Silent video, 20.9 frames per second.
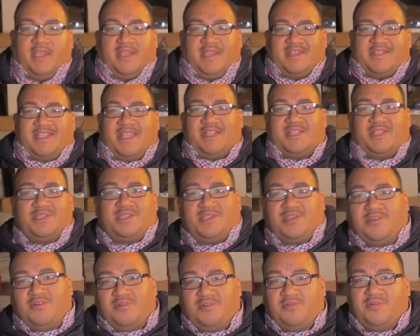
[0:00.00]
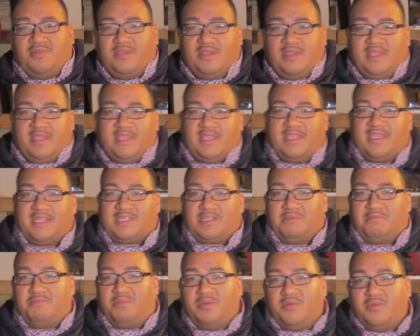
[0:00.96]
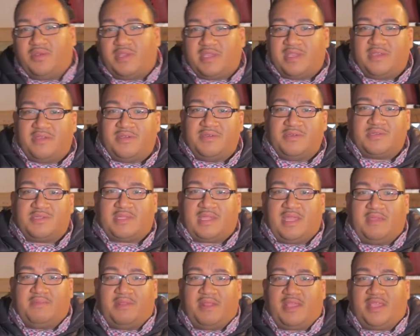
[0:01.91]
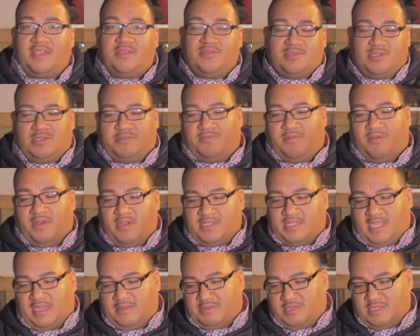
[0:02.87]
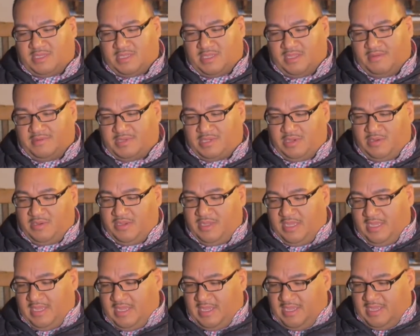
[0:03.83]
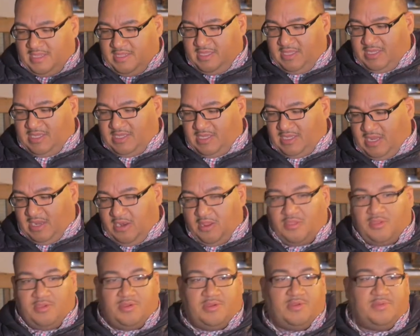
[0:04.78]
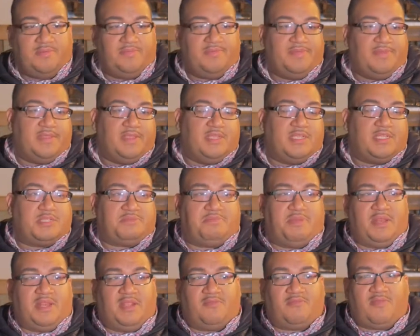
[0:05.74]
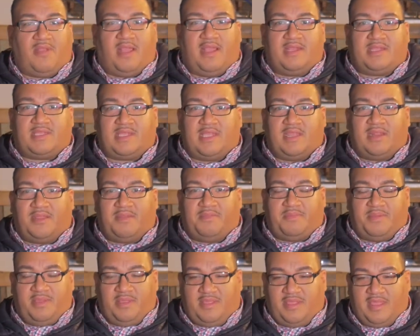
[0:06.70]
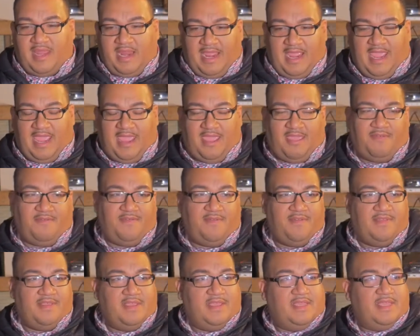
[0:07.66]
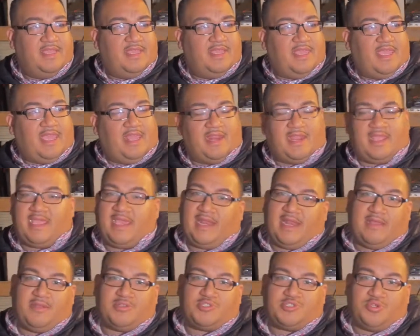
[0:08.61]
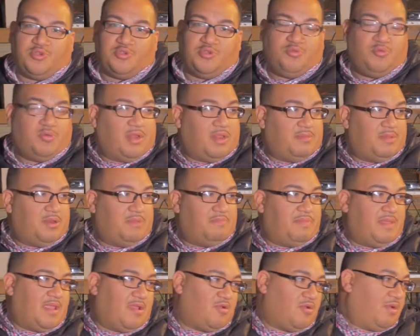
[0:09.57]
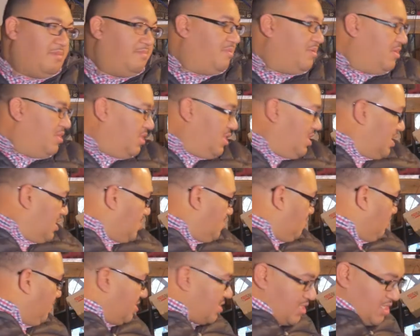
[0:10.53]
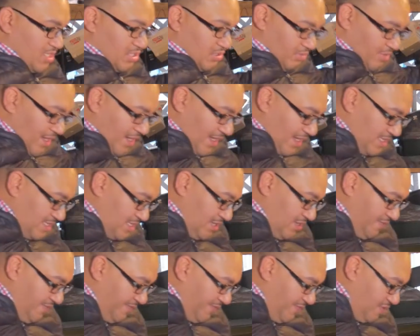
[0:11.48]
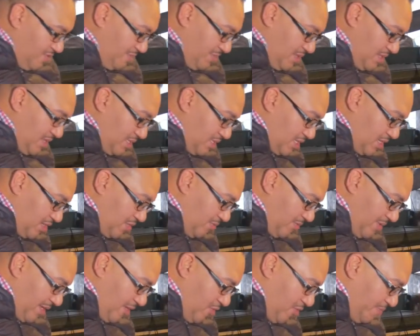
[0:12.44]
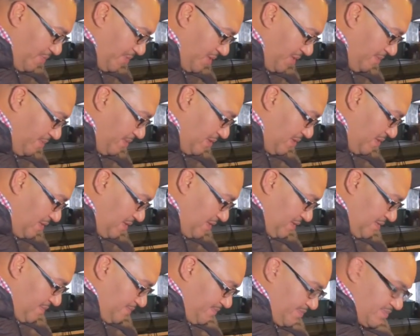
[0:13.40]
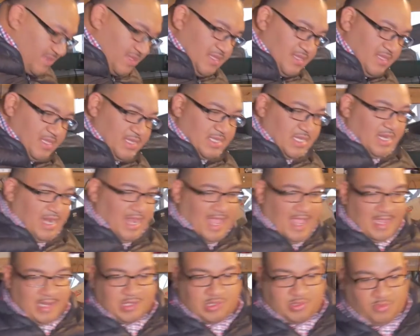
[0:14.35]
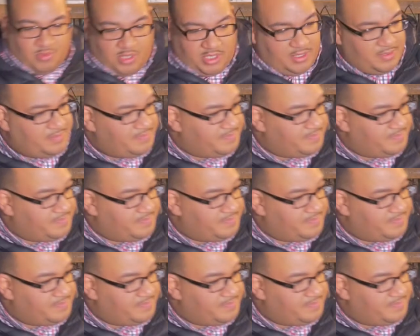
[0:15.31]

I can take this to go get some bluegills. I mean, I can use this for all types of stuff. So this is another spinning rod setup that I have, and again, I'll show you what I'm going to pair up with these rods in a few minutes here when I open up this last one.